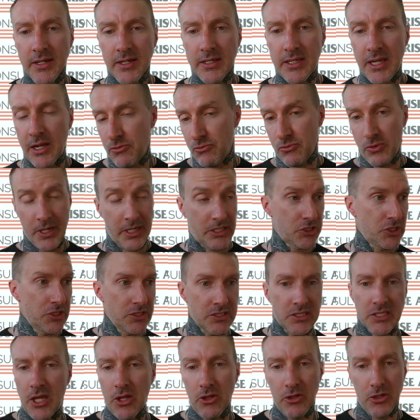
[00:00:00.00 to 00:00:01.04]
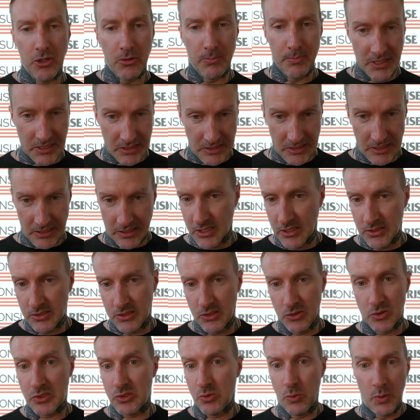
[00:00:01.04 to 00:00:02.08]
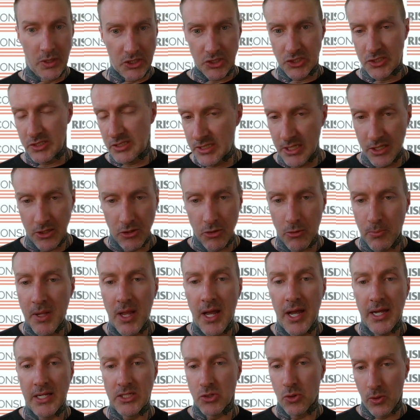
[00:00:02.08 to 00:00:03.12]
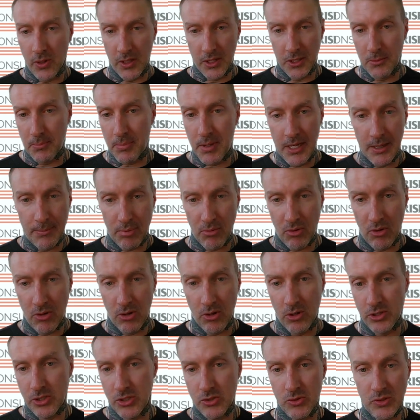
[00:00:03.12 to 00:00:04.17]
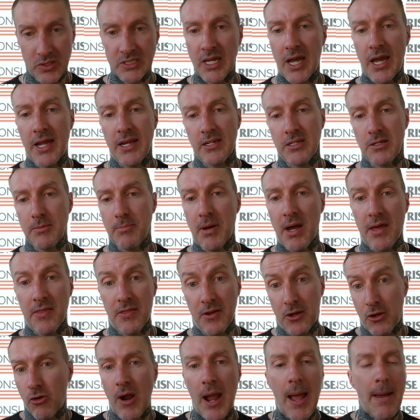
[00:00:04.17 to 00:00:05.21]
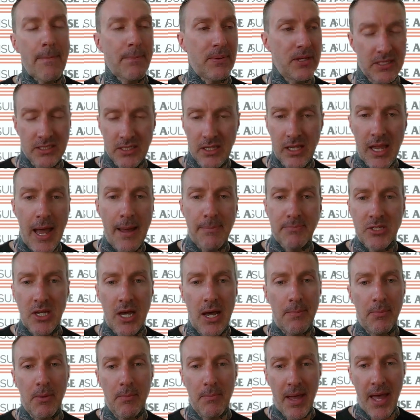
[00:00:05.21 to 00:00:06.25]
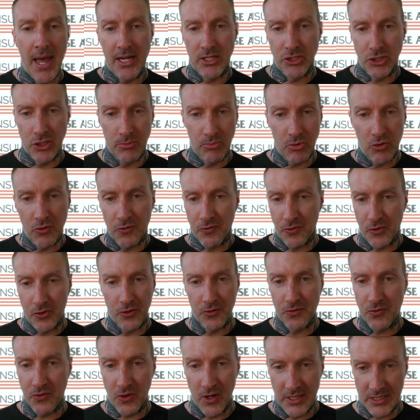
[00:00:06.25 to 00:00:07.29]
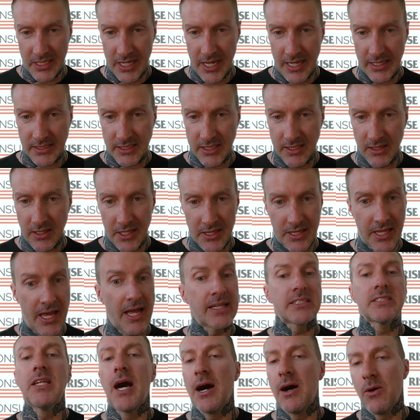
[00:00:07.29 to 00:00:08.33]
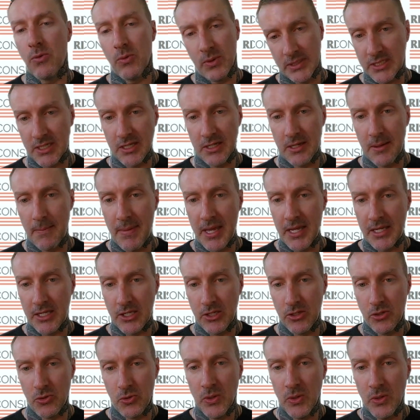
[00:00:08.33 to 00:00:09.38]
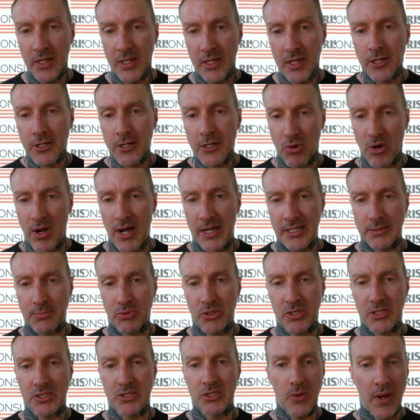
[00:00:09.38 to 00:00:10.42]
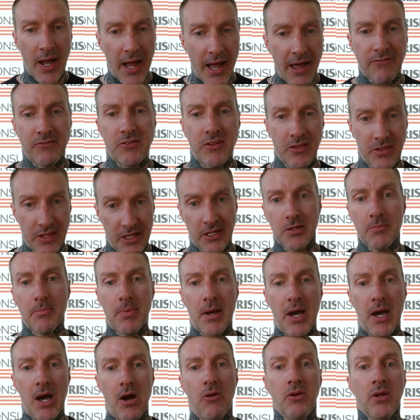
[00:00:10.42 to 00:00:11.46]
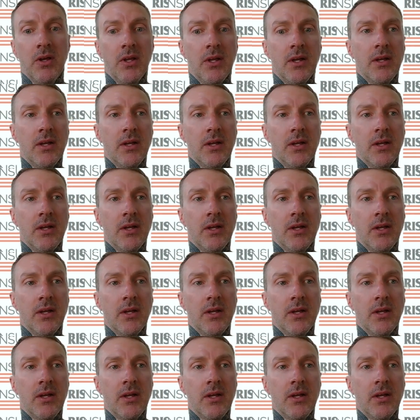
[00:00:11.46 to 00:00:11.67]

get rich and scale your business because you switched to single ply toilet paper, or you decided to buy the crappiest laptop imaginable for your front desk. Like, that's not what's going to make you prosperous. You have to think about,